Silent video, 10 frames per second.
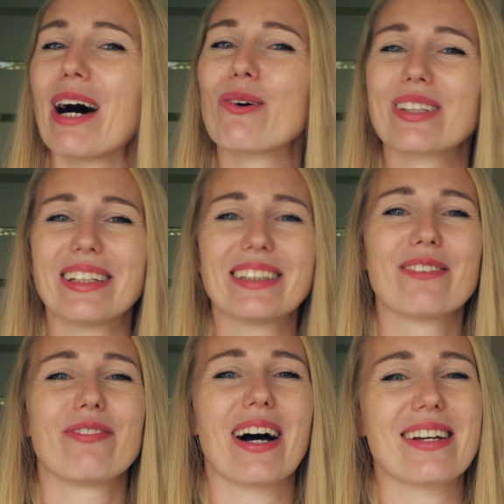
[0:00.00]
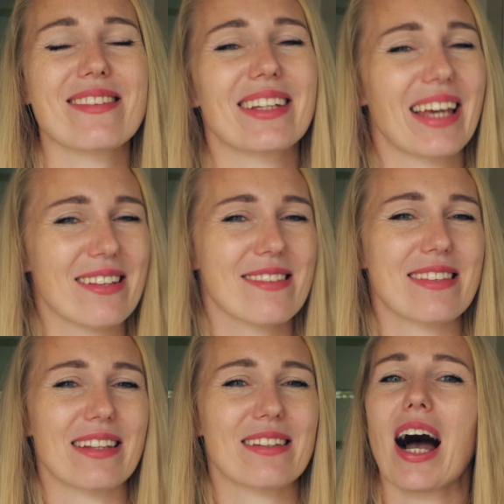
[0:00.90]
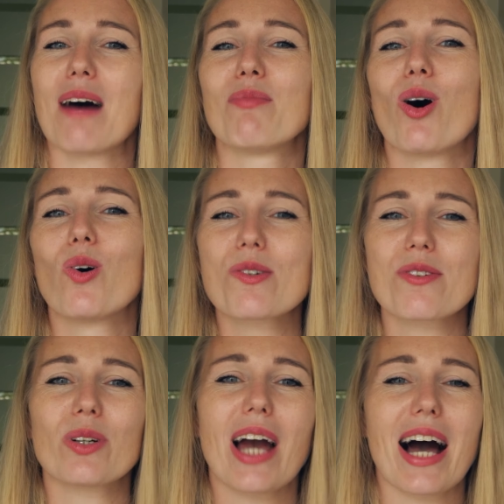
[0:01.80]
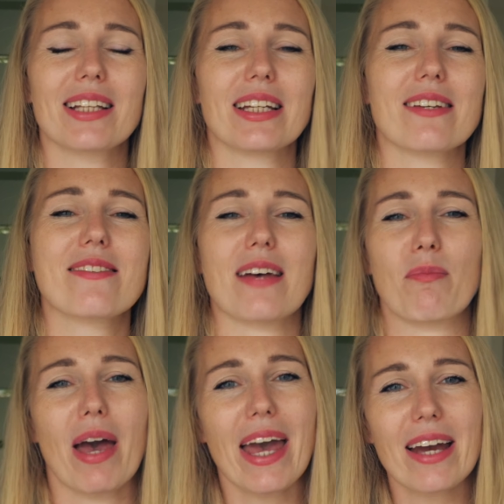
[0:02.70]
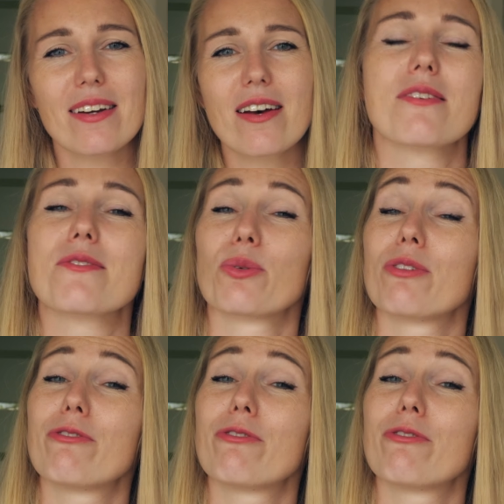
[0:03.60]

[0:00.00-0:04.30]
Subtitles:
I would advise against it. I'm also adding some egg so the